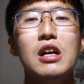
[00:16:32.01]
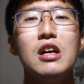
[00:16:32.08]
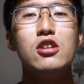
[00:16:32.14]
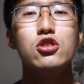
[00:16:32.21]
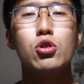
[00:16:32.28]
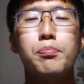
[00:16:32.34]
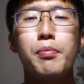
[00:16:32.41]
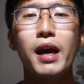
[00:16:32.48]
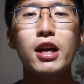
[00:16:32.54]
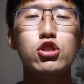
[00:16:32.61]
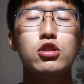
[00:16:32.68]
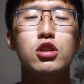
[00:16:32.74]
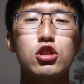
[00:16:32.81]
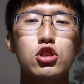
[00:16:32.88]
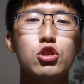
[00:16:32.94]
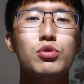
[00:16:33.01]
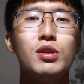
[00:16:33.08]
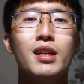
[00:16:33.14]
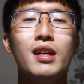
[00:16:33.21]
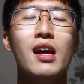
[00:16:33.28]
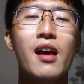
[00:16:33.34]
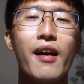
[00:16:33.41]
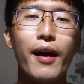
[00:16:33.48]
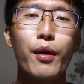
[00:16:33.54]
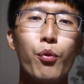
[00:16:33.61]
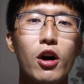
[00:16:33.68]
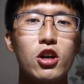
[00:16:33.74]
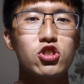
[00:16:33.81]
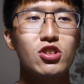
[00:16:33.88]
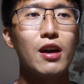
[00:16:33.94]
so make sure to tune in and
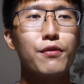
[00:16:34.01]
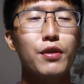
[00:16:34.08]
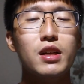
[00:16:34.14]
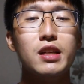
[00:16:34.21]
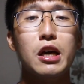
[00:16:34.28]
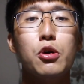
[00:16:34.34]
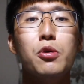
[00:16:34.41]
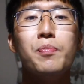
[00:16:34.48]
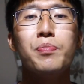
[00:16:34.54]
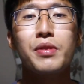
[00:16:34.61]
watch that video.